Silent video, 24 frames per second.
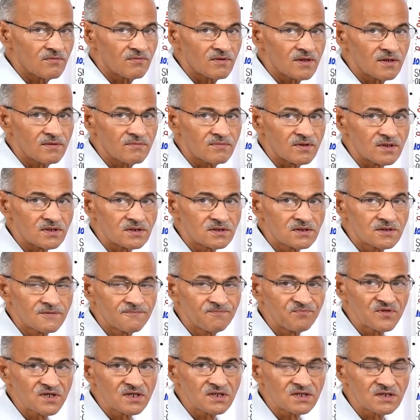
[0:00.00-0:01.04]
wave is
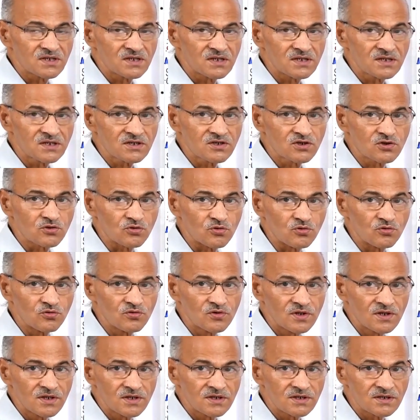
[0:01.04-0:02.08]
6 to
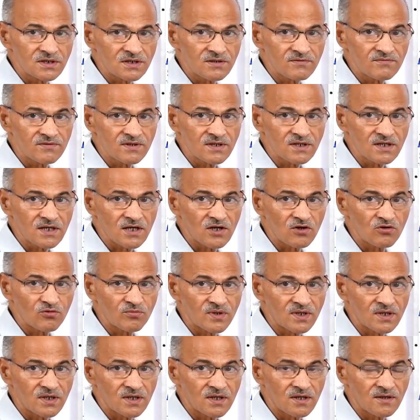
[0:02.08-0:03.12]
7
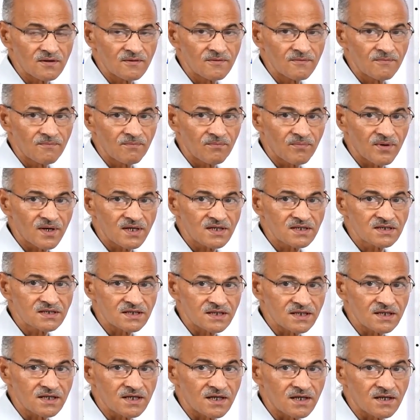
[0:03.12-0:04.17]
km per
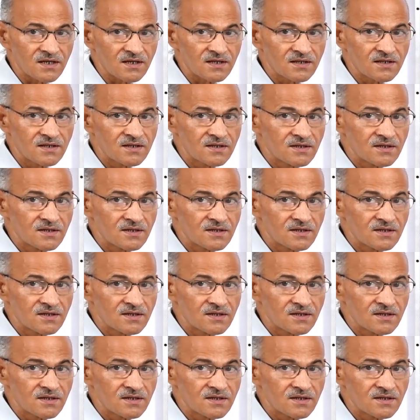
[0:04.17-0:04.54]
second.